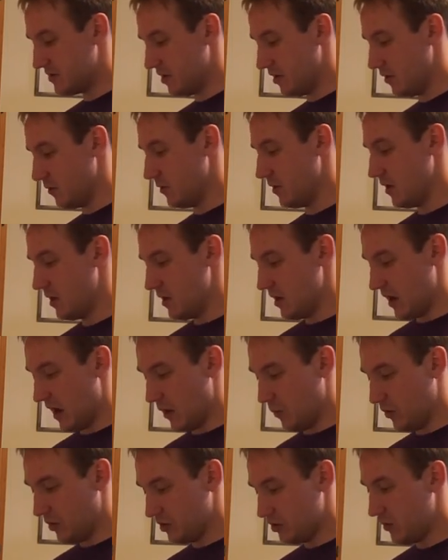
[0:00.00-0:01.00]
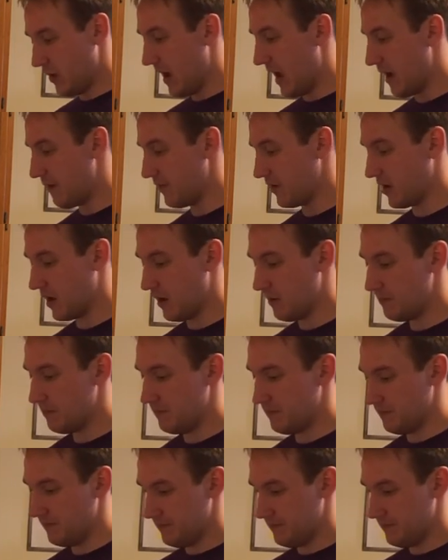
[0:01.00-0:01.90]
So I will do half a cup.